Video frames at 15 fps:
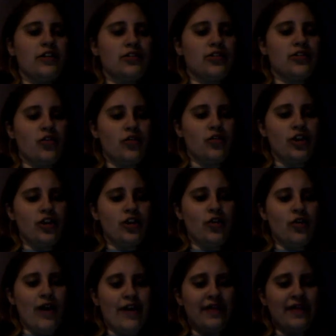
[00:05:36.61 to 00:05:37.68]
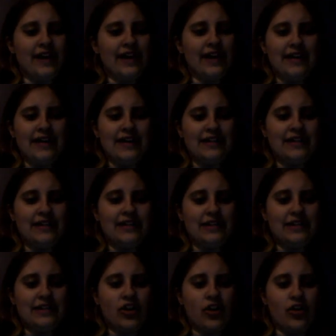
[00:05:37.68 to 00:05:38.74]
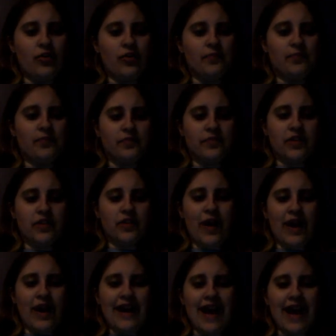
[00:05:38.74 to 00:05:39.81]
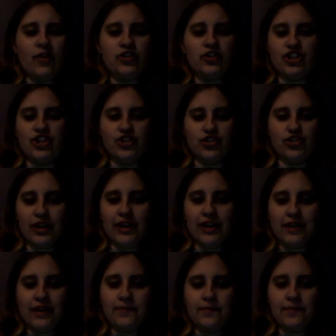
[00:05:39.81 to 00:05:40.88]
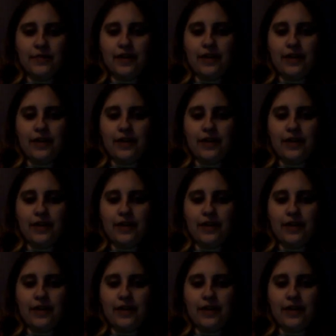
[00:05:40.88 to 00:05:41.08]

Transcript: So, you know, I think Elise, you know, right now she's struggling,